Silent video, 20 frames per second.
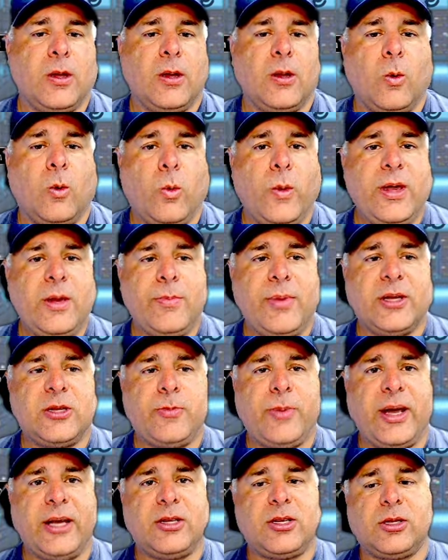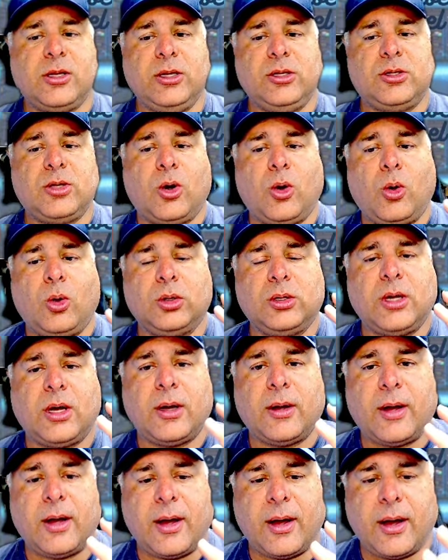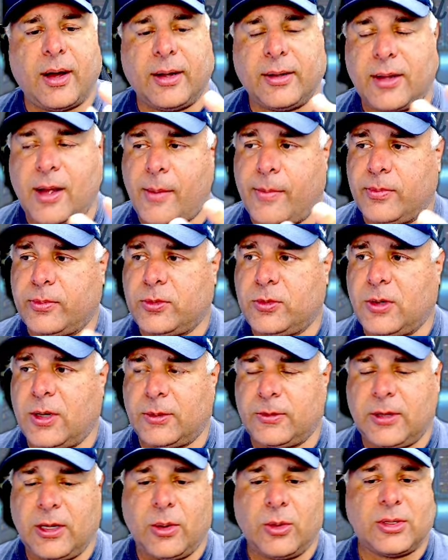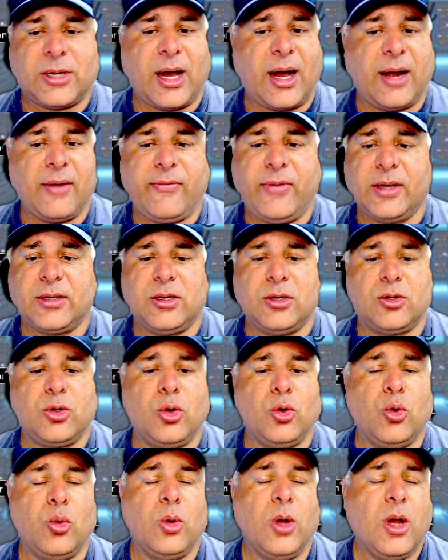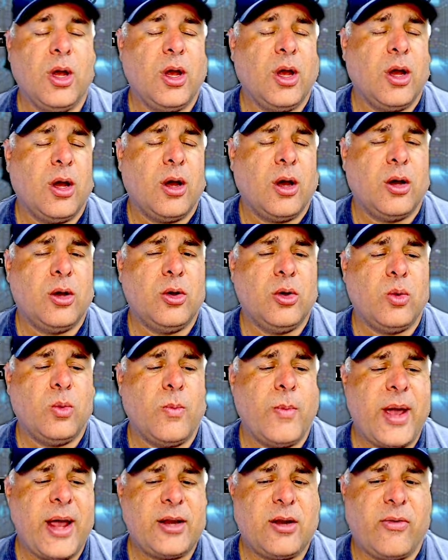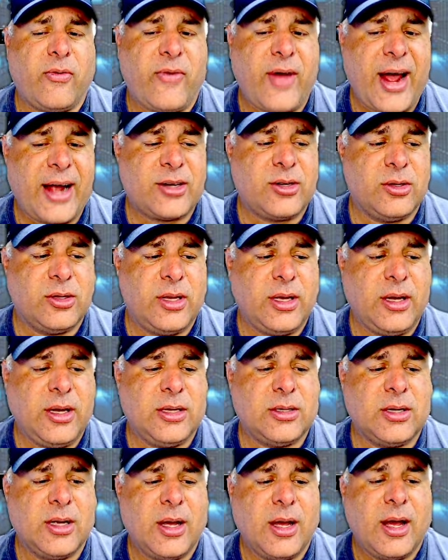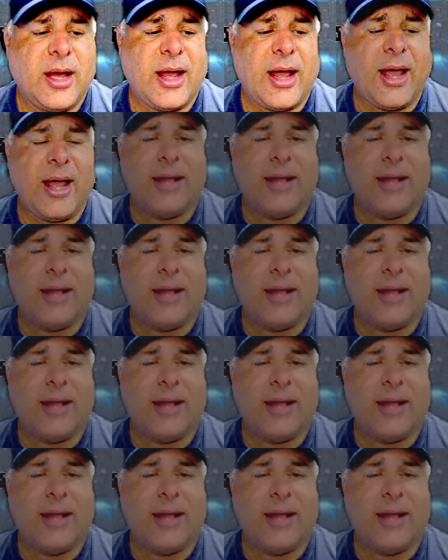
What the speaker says: Wingbits basically told, I think it was hyfixes who manufactured these, and